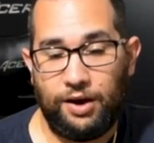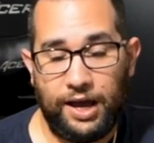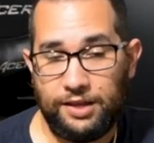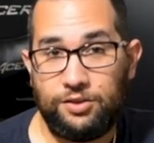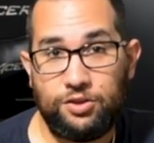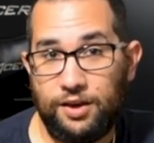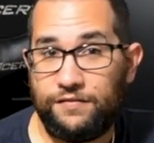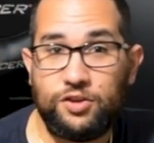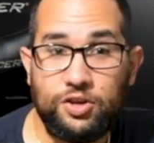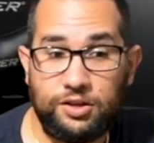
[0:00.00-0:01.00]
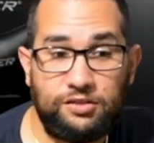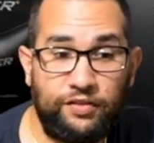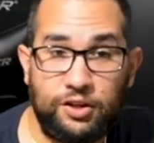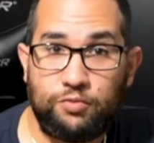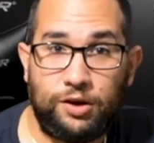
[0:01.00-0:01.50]
you know, I have
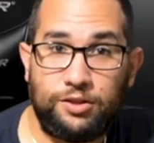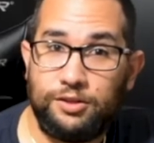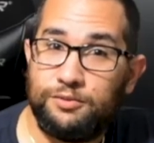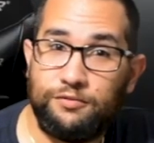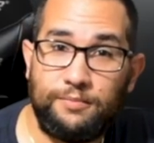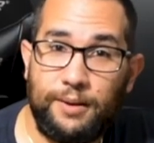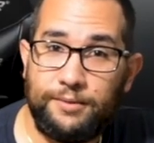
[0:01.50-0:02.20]
just finished watching this movie